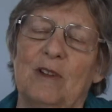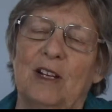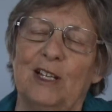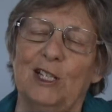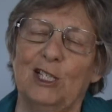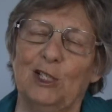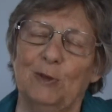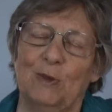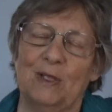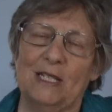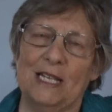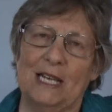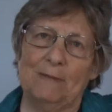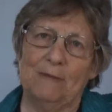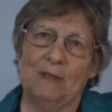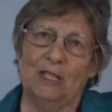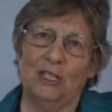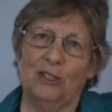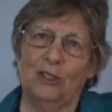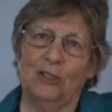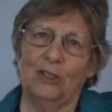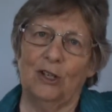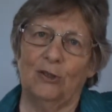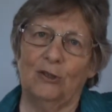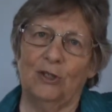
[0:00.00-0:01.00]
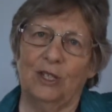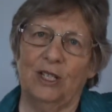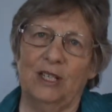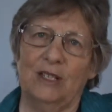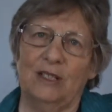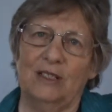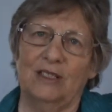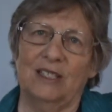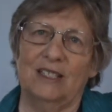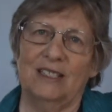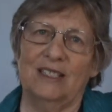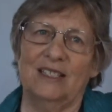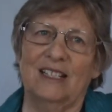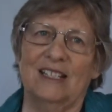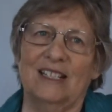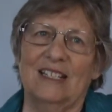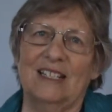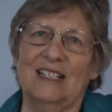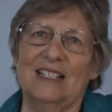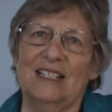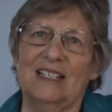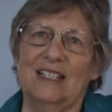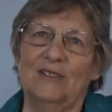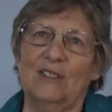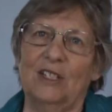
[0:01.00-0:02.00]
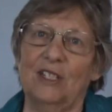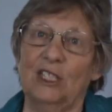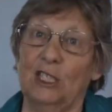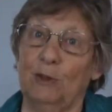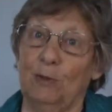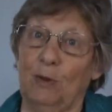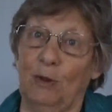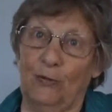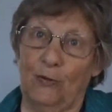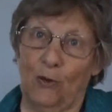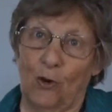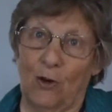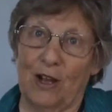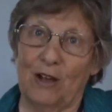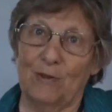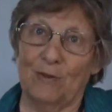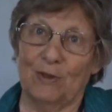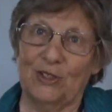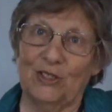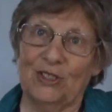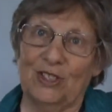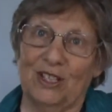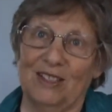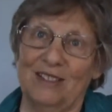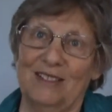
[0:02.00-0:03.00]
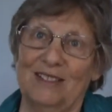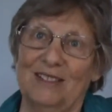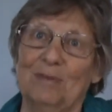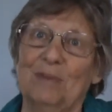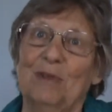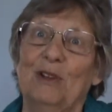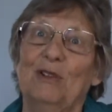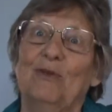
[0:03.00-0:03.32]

my husband and me to go to England. This is before Emerson.